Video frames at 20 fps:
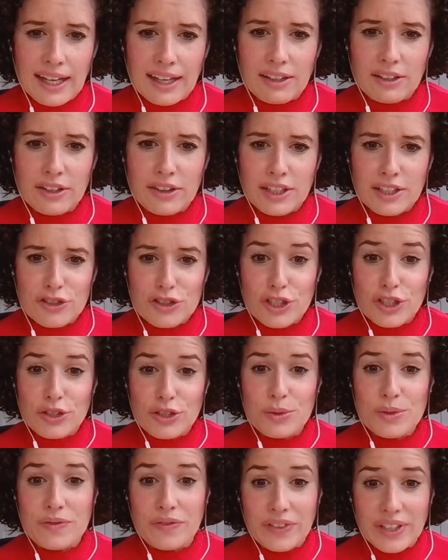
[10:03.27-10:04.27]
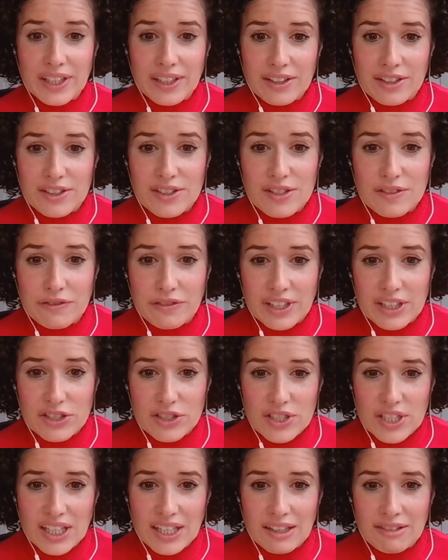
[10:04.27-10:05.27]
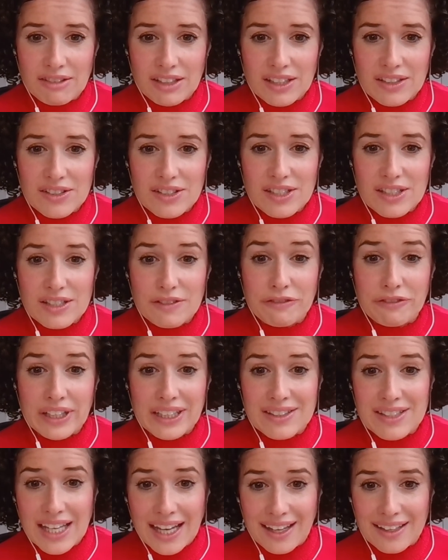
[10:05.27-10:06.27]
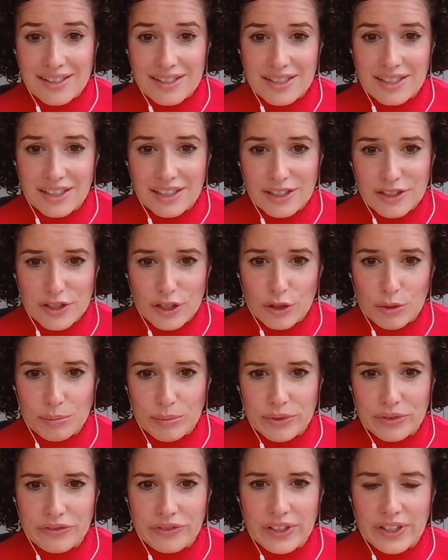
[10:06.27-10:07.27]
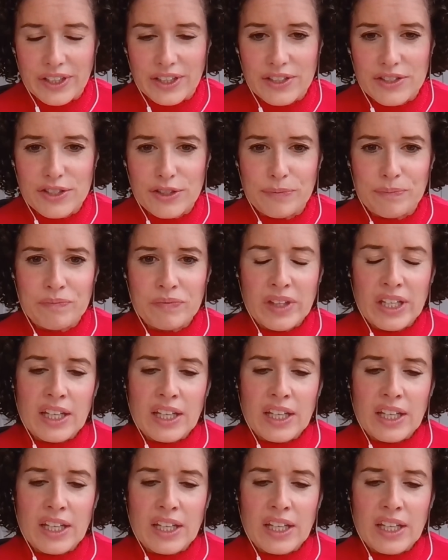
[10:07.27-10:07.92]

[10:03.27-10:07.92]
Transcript: And I think to use vegans and vegetarians is a fantastic example for this.